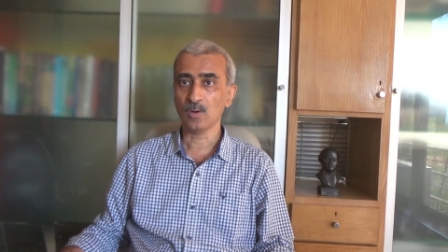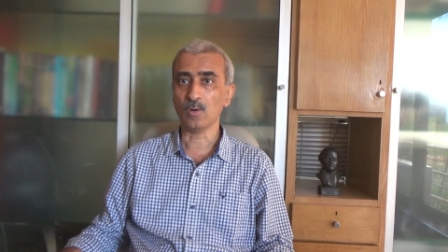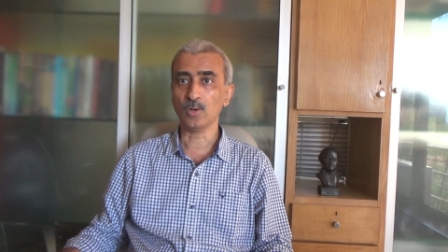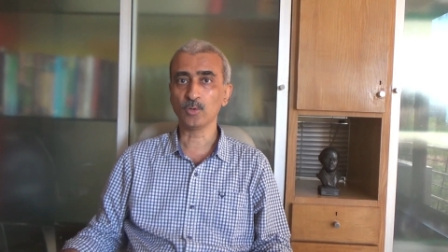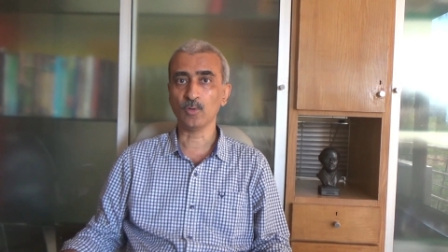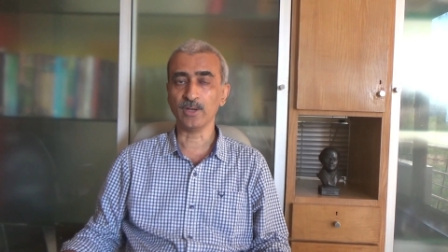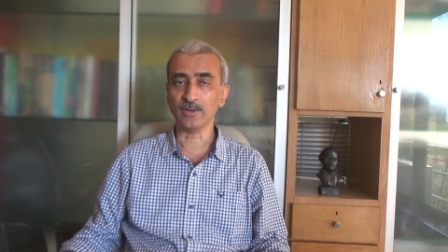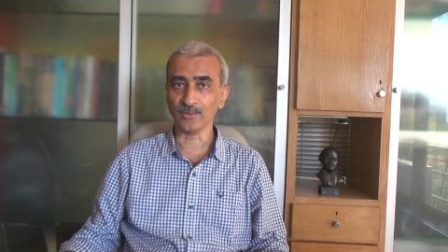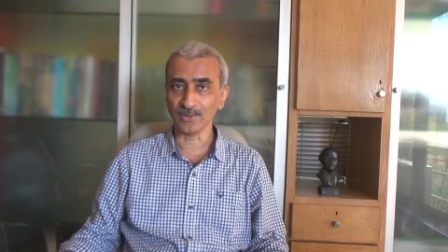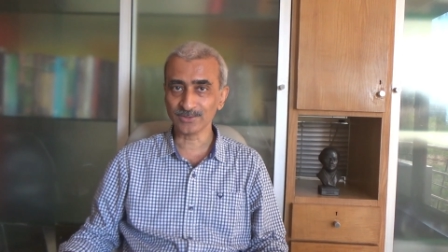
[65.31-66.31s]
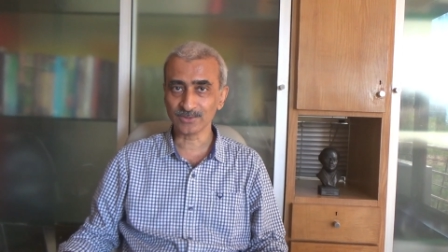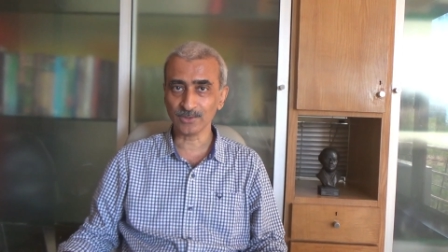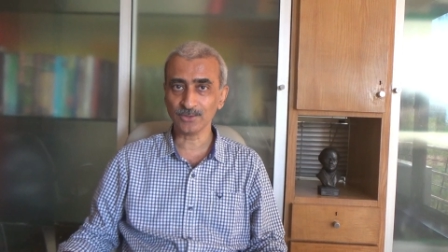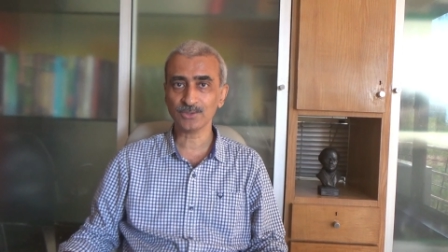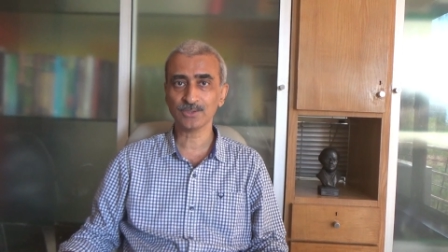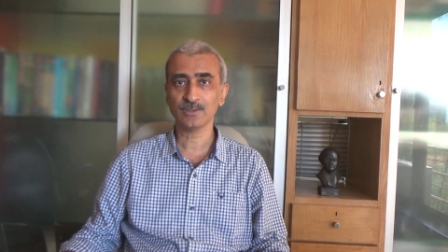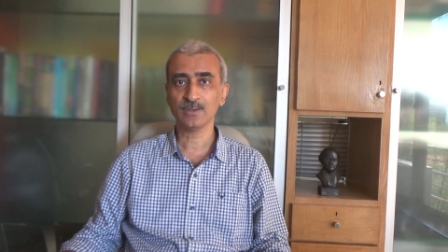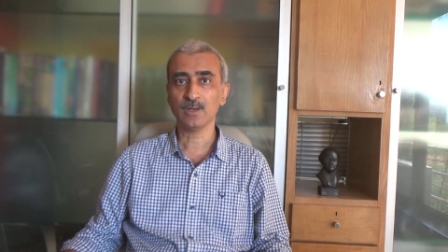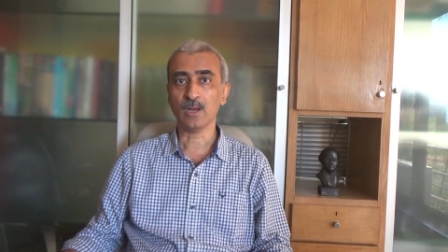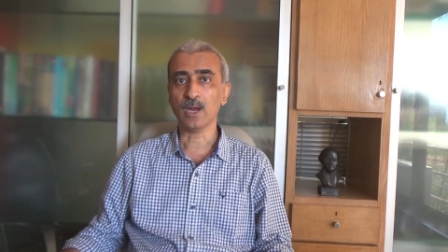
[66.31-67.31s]
ongoing research
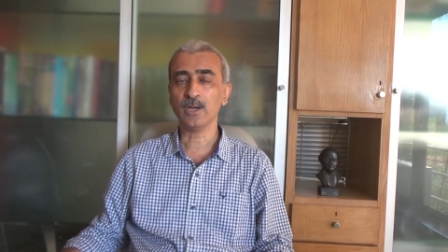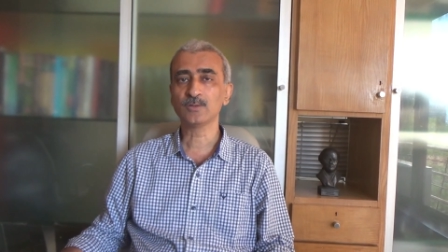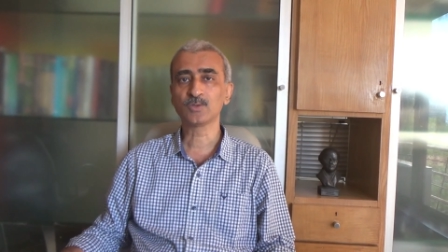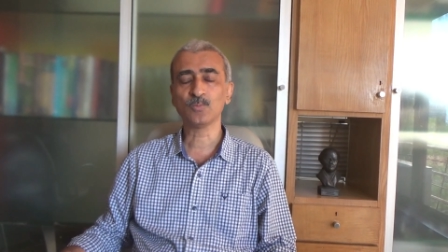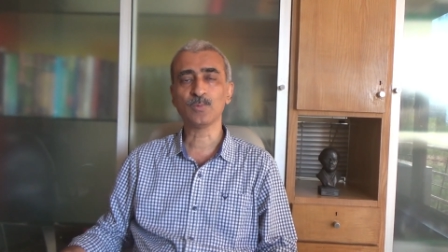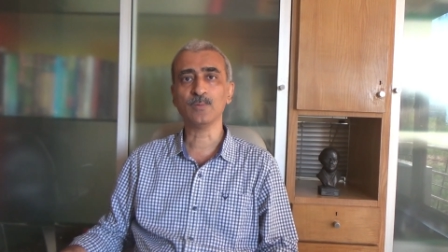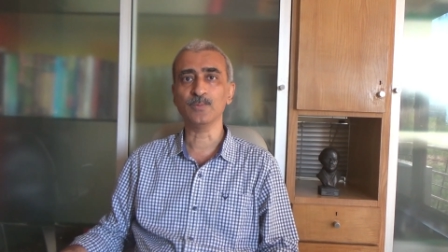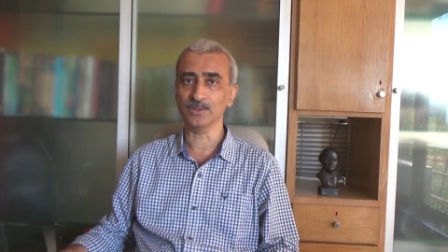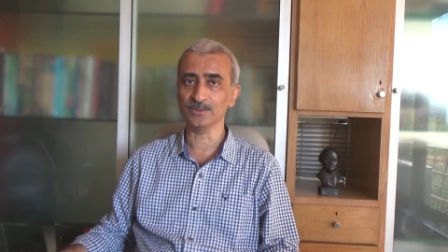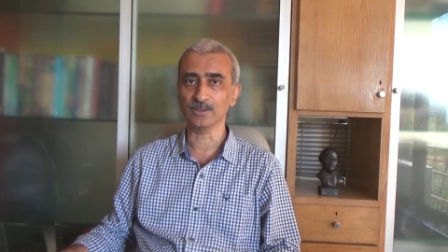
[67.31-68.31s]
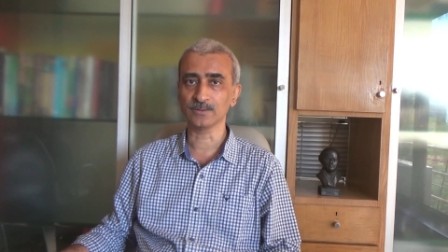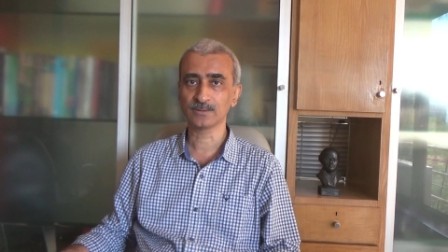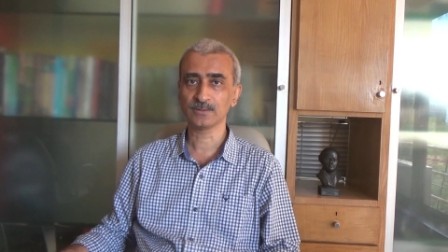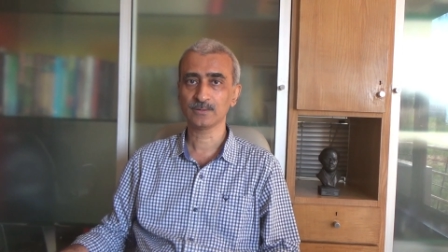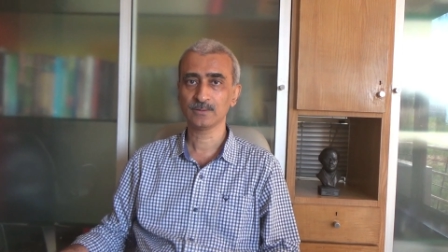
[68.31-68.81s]
and superb results.